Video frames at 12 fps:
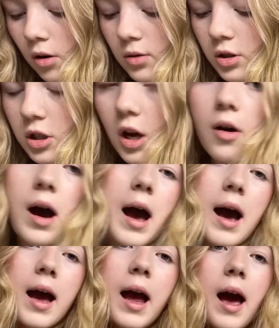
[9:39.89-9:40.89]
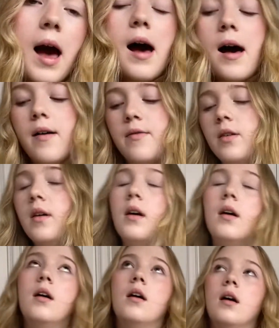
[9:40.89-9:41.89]
So I have
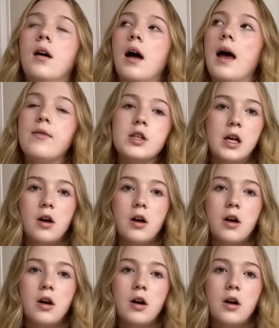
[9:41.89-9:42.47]
every single